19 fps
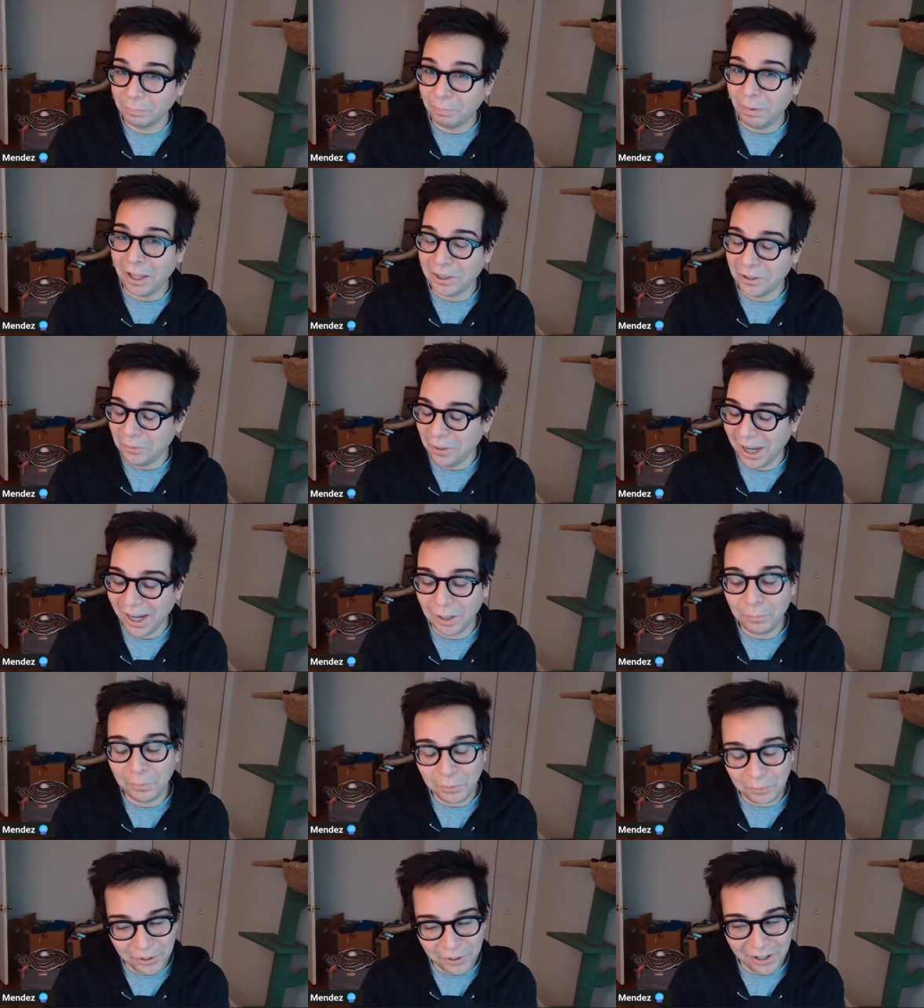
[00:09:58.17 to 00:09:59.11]
by the way. I gotta
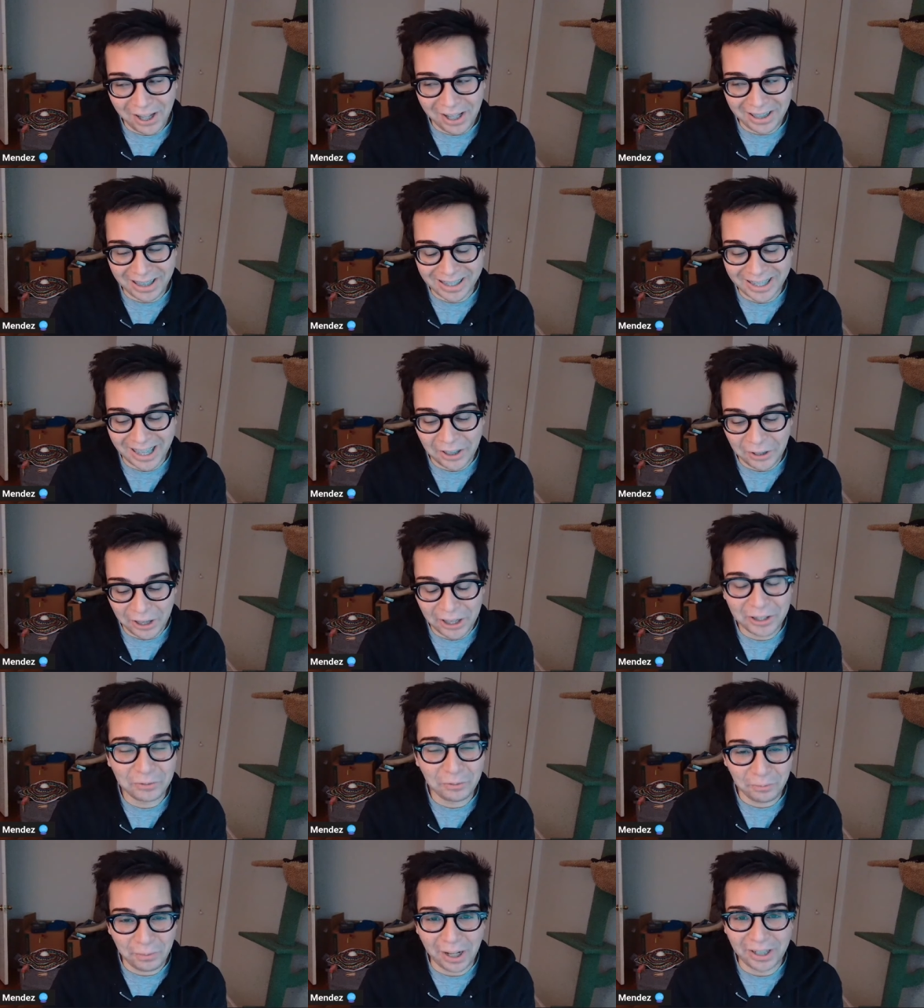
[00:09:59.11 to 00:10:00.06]
be real honest. It
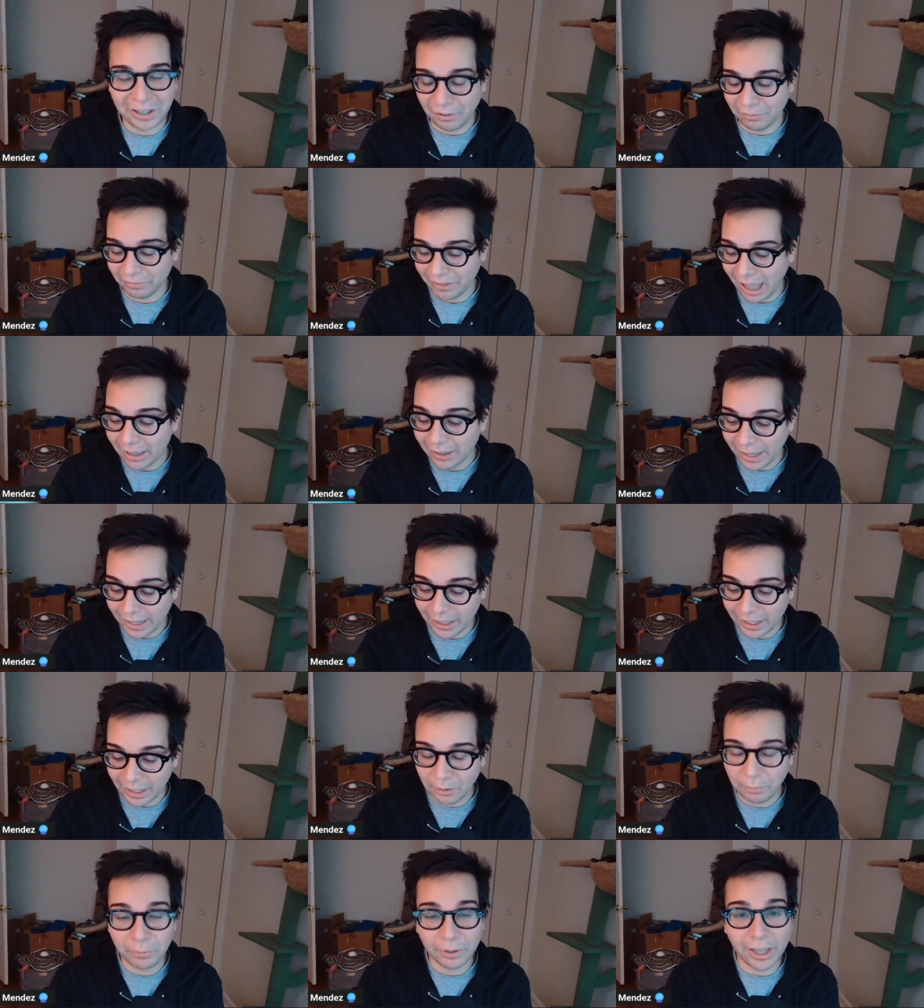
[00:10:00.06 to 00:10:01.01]
is reminding you of that. Lady
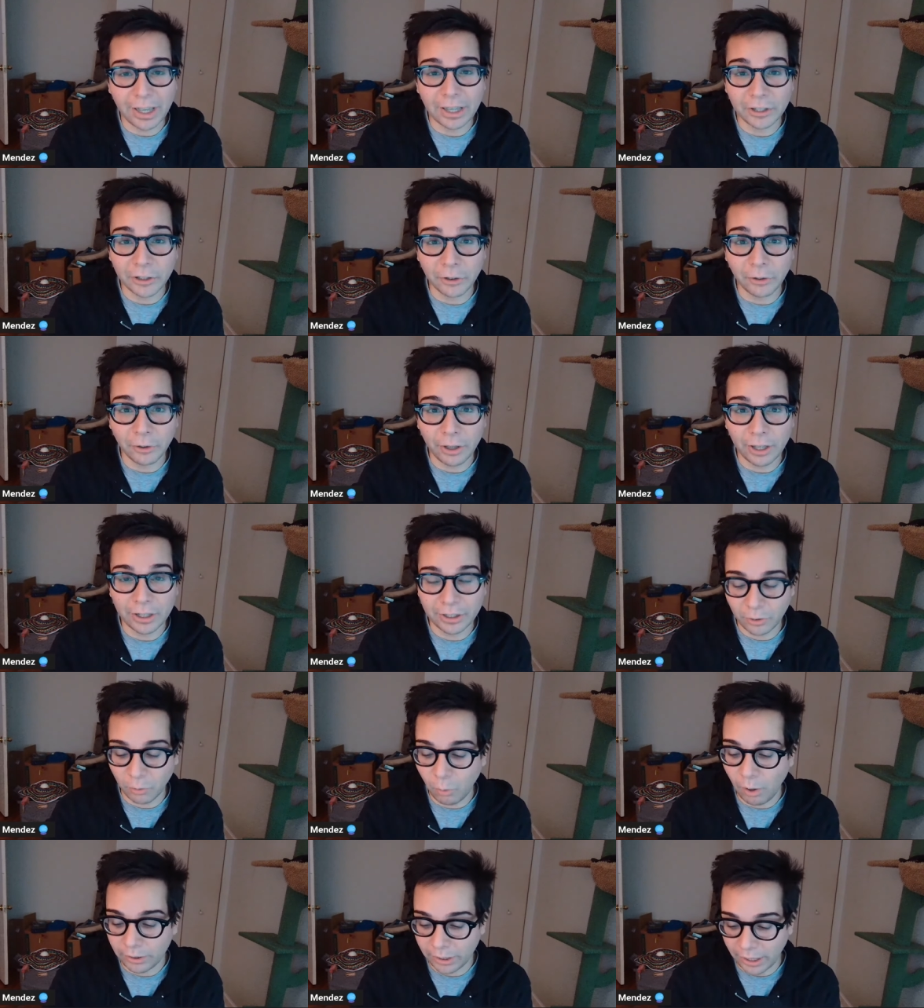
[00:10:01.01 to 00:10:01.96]
Liberty is your is
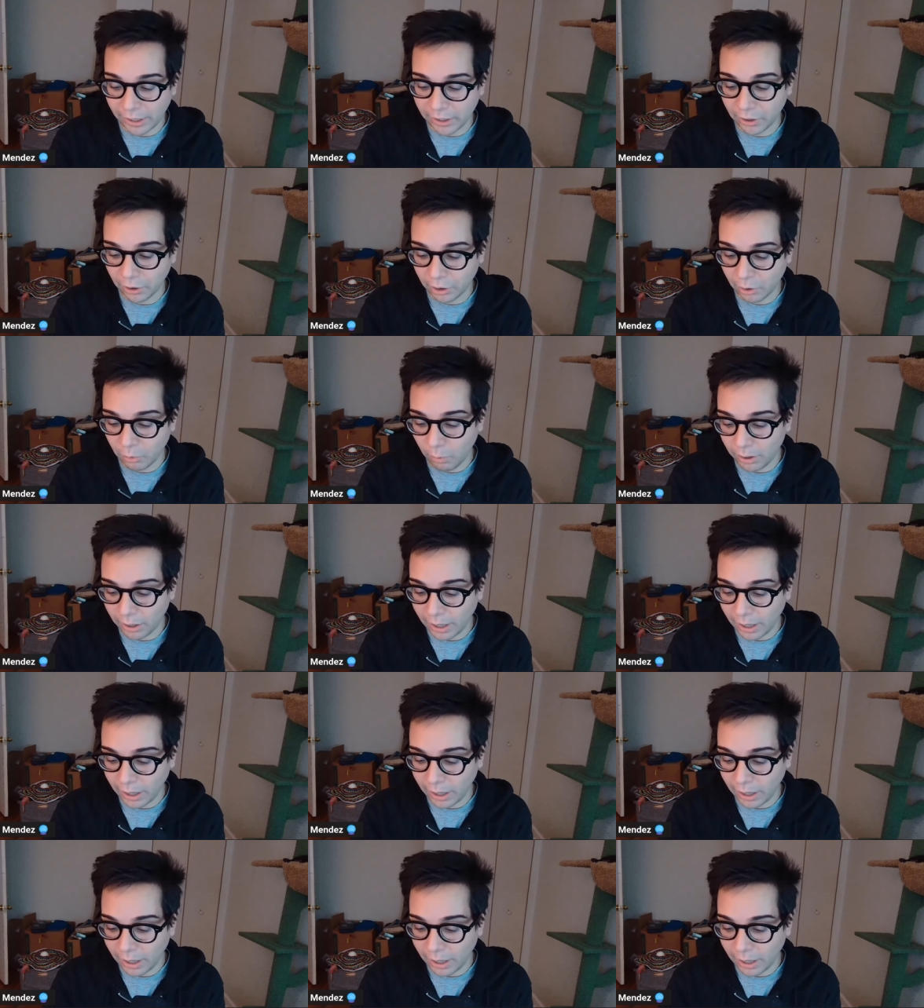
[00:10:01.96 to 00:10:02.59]
the one that you're gonna want to